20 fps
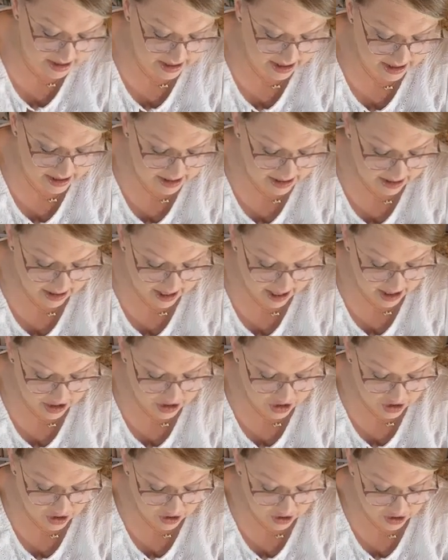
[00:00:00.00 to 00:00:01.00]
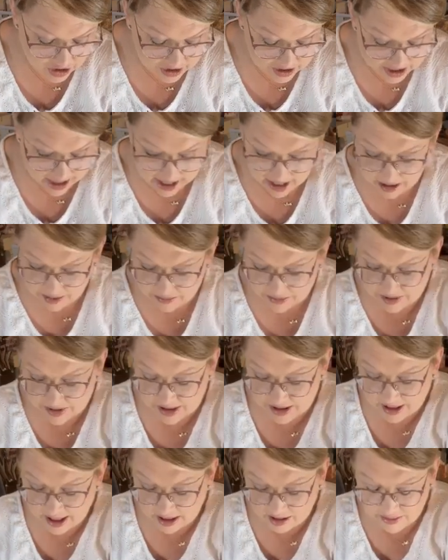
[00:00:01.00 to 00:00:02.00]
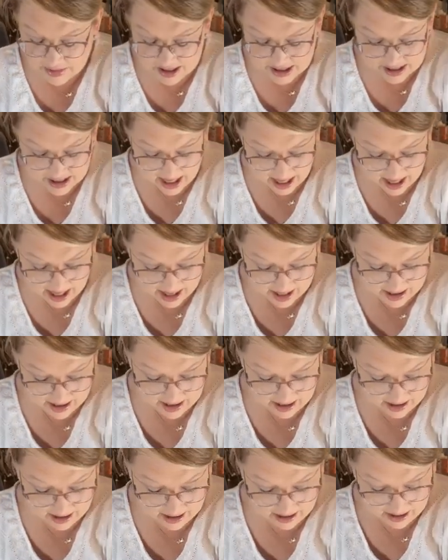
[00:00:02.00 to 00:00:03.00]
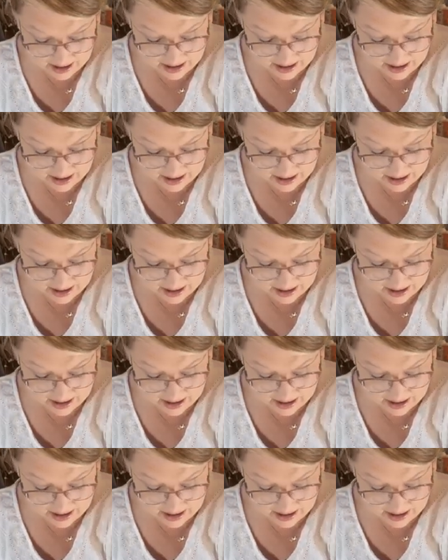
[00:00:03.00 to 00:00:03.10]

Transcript: of the season last year and just kind of set them aside.